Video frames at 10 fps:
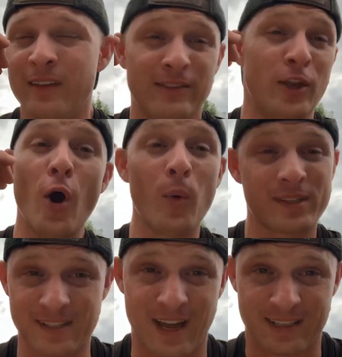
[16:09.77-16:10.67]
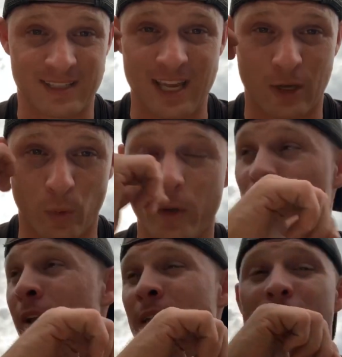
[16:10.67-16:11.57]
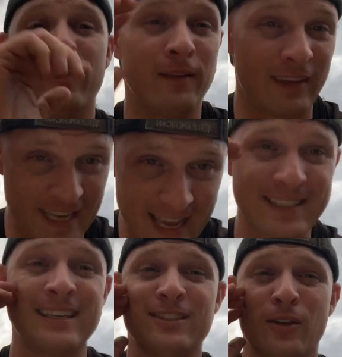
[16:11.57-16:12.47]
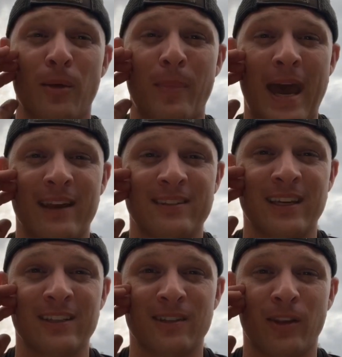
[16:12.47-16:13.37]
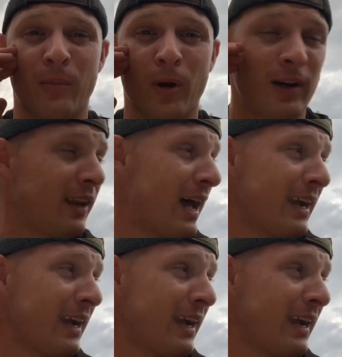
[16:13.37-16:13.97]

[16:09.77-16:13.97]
No, it's not snake oil. Yes, these are the baddest things on the market.